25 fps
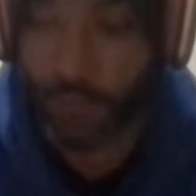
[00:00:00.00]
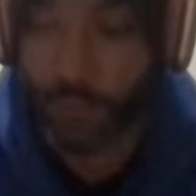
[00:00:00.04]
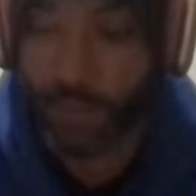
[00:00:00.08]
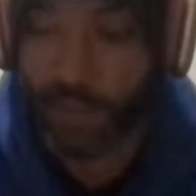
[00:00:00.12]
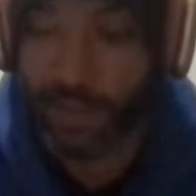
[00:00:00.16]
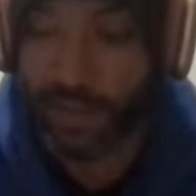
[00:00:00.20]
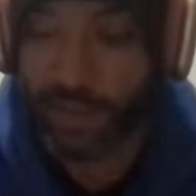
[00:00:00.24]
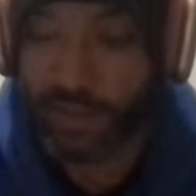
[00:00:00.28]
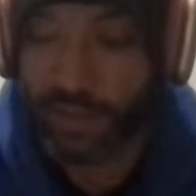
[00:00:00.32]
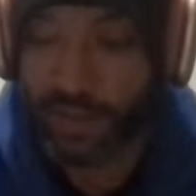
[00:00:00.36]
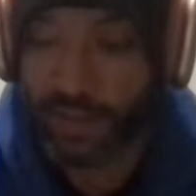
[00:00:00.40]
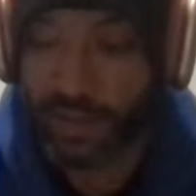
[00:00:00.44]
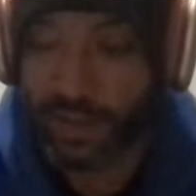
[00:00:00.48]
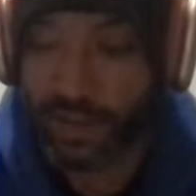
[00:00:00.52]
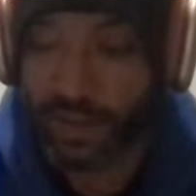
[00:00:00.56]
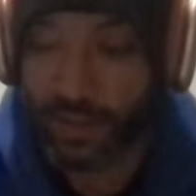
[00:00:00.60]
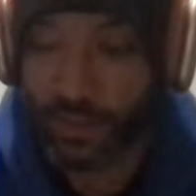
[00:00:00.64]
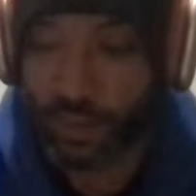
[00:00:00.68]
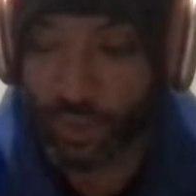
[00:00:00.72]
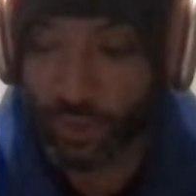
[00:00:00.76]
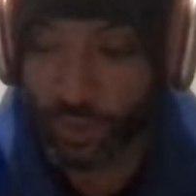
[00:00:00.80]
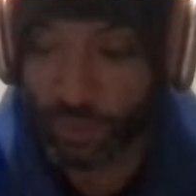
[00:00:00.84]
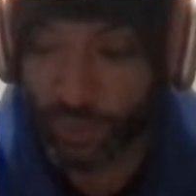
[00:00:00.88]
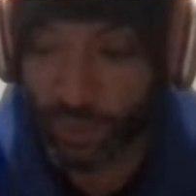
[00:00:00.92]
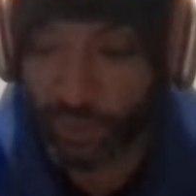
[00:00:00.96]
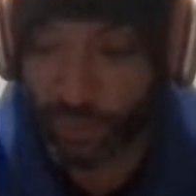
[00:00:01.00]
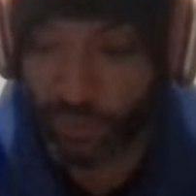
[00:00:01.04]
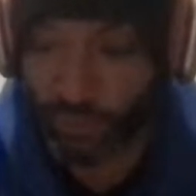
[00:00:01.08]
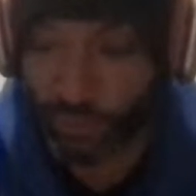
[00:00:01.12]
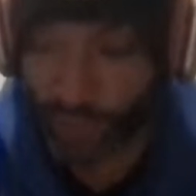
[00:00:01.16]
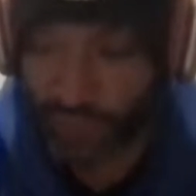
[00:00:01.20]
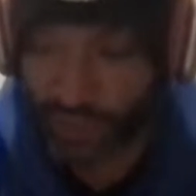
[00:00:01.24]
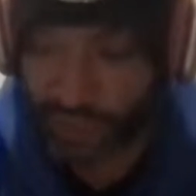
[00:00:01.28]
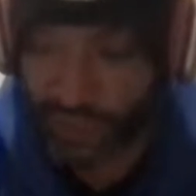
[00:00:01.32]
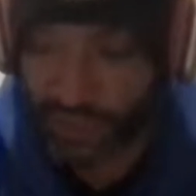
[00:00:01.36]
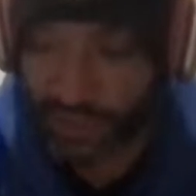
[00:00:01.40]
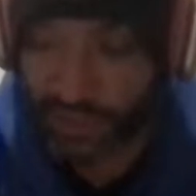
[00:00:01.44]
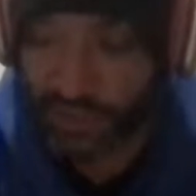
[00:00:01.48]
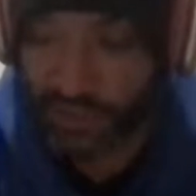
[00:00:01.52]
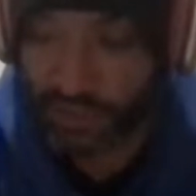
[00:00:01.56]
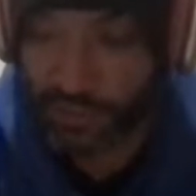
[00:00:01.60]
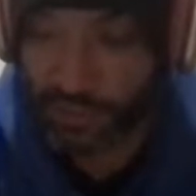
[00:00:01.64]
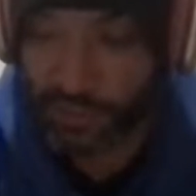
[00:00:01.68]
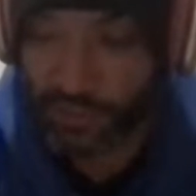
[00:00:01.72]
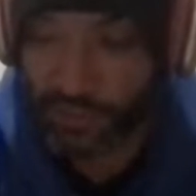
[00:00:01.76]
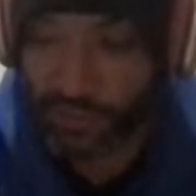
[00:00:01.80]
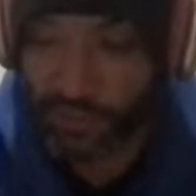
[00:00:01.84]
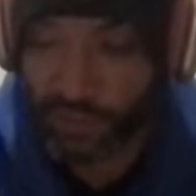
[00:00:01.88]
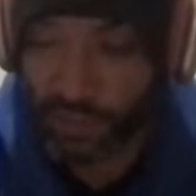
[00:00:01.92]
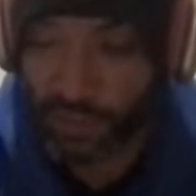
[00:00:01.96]
My debt would be
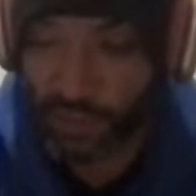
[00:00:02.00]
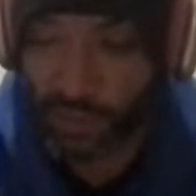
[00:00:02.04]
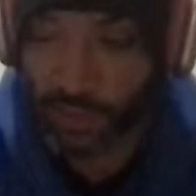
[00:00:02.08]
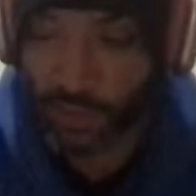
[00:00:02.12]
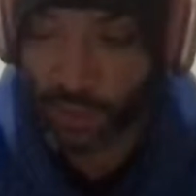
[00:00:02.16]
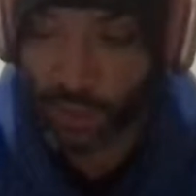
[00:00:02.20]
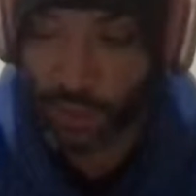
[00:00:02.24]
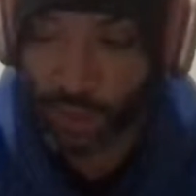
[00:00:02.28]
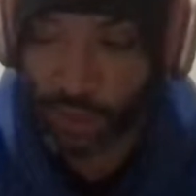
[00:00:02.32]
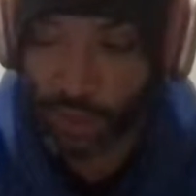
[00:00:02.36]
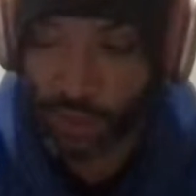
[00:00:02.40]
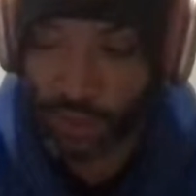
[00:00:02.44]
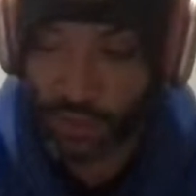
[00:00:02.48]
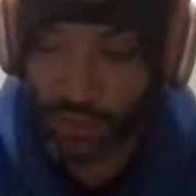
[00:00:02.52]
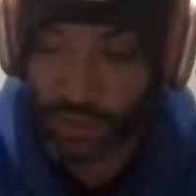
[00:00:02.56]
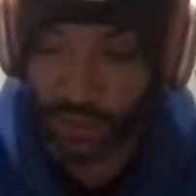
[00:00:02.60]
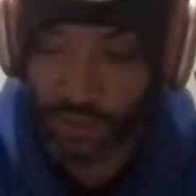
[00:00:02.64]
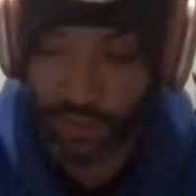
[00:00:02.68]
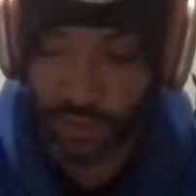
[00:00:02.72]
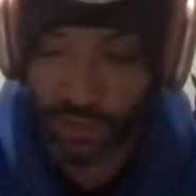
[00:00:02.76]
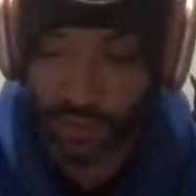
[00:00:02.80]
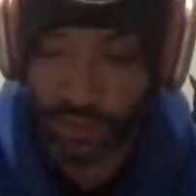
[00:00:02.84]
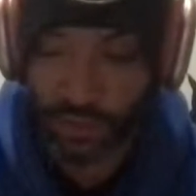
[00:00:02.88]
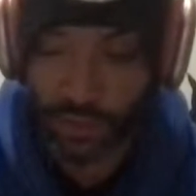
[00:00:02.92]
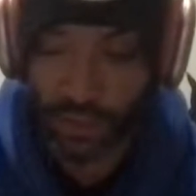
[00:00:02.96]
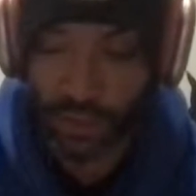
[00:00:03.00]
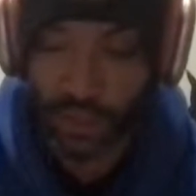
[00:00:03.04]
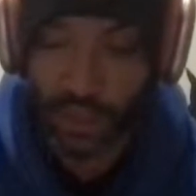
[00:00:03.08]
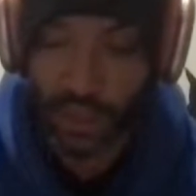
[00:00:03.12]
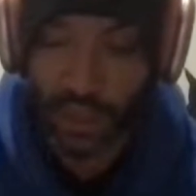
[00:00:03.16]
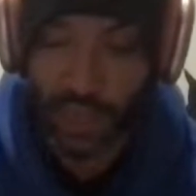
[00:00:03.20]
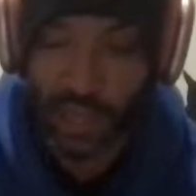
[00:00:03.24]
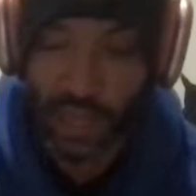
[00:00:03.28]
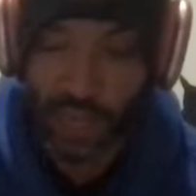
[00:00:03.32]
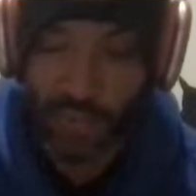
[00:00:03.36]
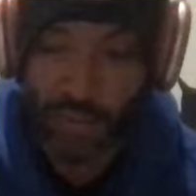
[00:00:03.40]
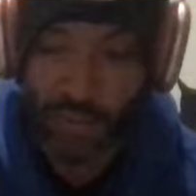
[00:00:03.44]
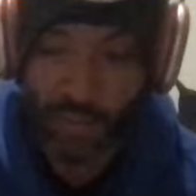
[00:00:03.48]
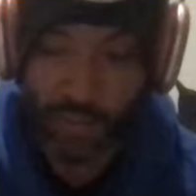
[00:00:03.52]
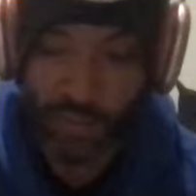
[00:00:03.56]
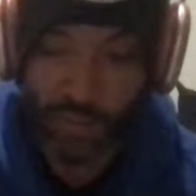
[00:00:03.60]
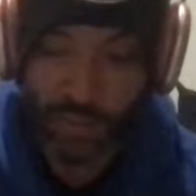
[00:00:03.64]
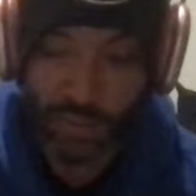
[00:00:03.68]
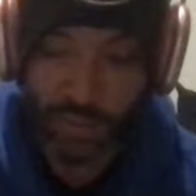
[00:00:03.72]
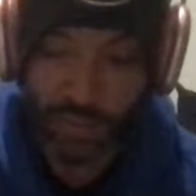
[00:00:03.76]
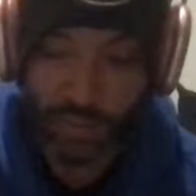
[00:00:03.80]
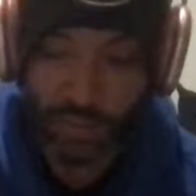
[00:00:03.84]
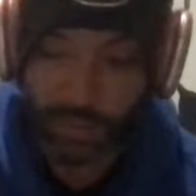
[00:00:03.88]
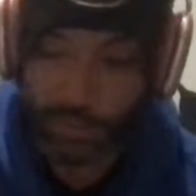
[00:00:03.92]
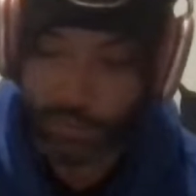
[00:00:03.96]
erased, but if I lost, I would
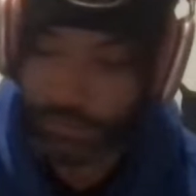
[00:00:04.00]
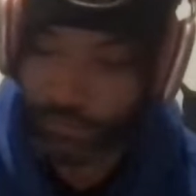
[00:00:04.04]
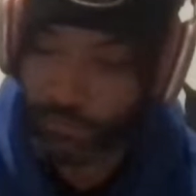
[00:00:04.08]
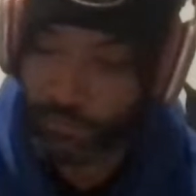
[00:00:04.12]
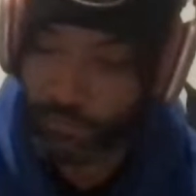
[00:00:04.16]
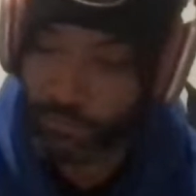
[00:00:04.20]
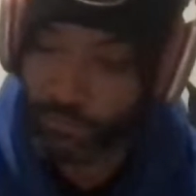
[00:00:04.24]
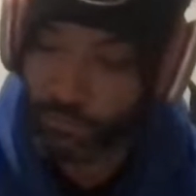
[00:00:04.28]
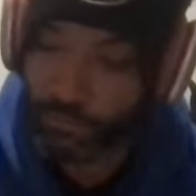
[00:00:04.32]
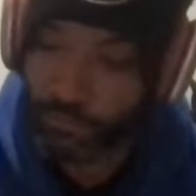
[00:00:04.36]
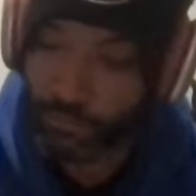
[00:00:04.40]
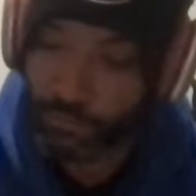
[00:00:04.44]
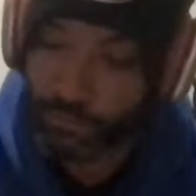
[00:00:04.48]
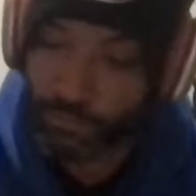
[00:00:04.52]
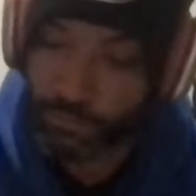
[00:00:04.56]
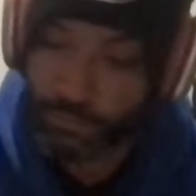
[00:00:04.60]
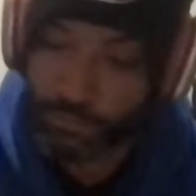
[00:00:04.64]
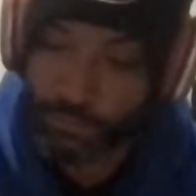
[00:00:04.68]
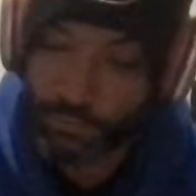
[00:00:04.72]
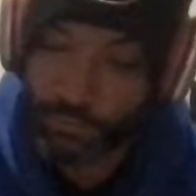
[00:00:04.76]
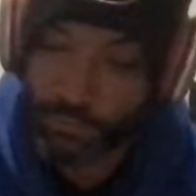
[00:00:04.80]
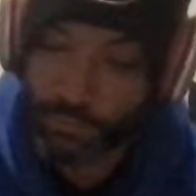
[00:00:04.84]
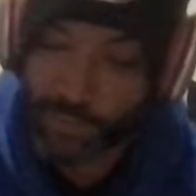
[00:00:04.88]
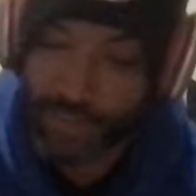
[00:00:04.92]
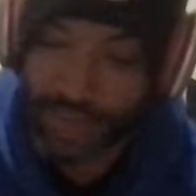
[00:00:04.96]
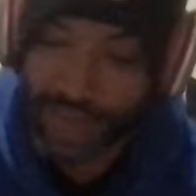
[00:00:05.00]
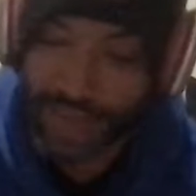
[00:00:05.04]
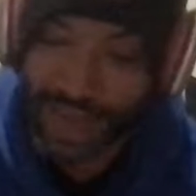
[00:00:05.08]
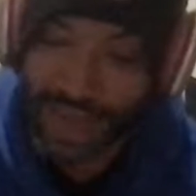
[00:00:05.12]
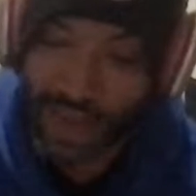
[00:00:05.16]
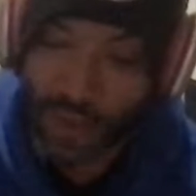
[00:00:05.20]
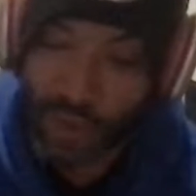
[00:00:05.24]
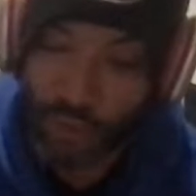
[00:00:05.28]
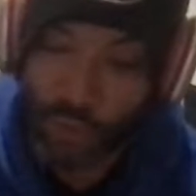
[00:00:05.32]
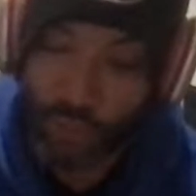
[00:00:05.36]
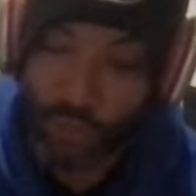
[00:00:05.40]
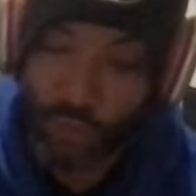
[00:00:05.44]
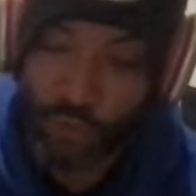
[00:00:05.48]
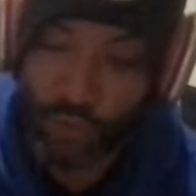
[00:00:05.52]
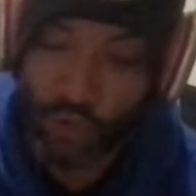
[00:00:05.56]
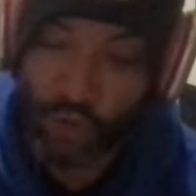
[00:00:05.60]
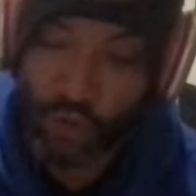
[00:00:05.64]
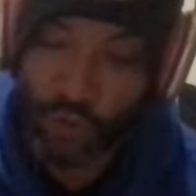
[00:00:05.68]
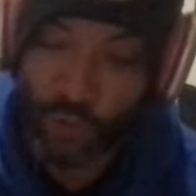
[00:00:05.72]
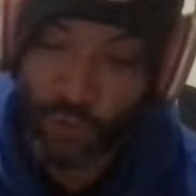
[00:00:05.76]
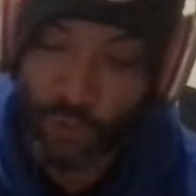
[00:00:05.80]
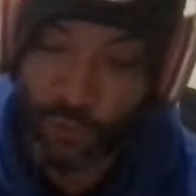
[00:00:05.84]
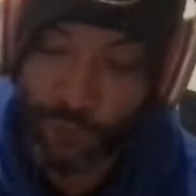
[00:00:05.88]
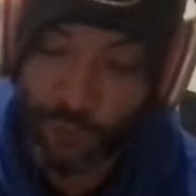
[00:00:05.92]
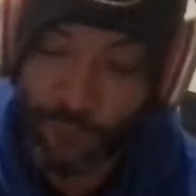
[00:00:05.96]
be out
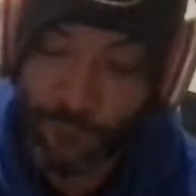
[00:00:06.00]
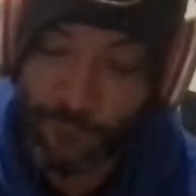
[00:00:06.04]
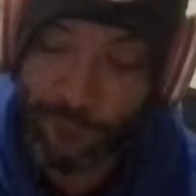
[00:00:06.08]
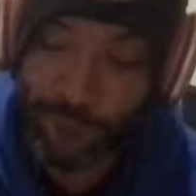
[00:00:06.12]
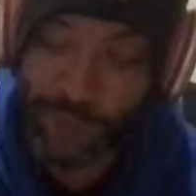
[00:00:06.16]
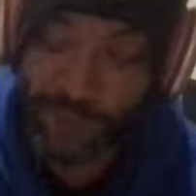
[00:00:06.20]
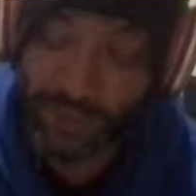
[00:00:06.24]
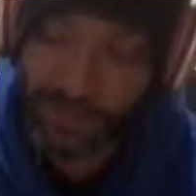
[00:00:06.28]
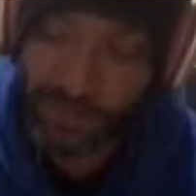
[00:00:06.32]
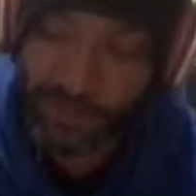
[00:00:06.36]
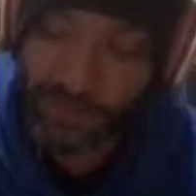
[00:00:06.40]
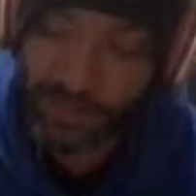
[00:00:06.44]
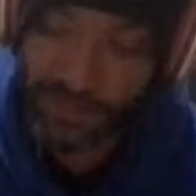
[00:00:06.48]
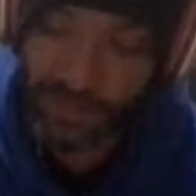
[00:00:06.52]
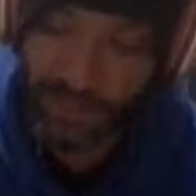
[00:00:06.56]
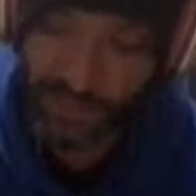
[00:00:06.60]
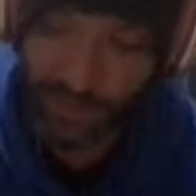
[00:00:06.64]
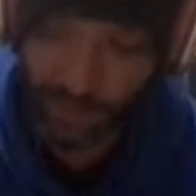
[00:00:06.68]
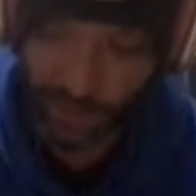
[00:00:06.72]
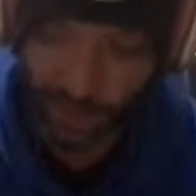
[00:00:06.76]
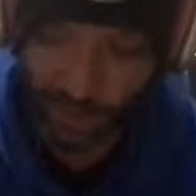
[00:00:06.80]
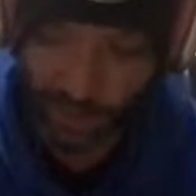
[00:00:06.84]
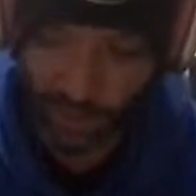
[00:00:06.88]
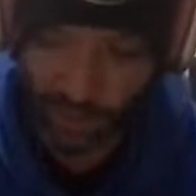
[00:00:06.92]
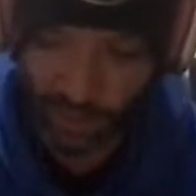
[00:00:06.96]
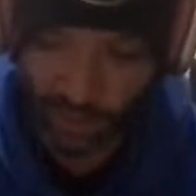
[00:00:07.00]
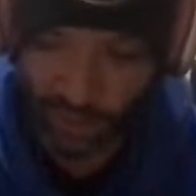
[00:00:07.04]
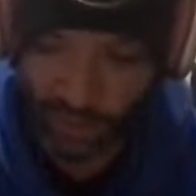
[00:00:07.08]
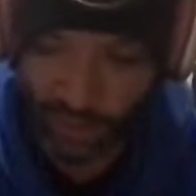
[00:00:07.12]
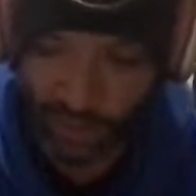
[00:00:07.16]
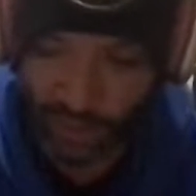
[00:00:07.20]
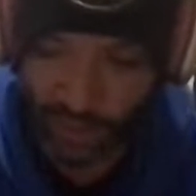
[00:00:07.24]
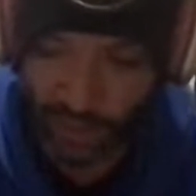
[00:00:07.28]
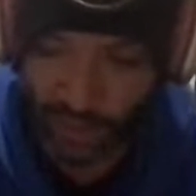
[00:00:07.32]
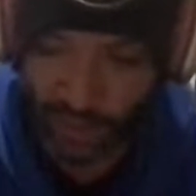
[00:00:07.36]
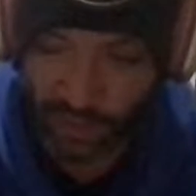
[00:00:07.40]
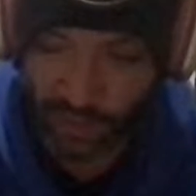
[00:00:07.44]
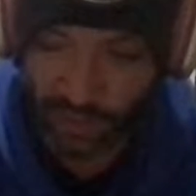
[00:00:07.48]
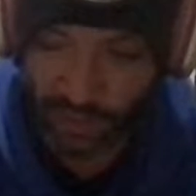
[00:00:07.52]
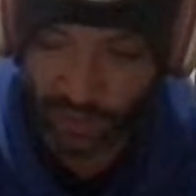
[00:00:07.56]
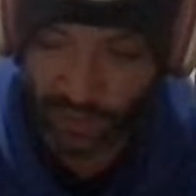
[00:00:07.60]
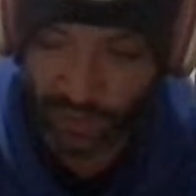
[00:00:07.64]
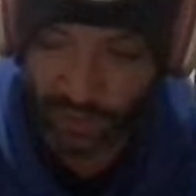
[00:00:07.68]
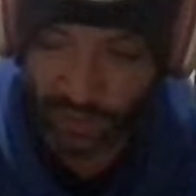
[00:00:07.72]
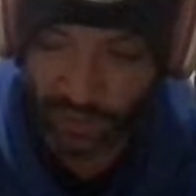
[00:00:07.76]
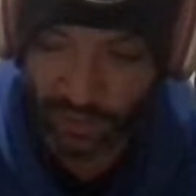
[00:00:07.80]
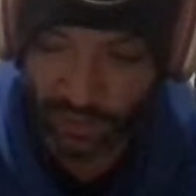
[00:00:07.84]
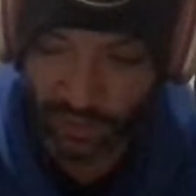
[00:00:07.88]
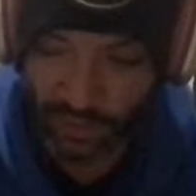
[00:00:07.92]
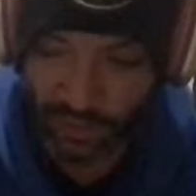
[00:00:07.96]
over $50,000.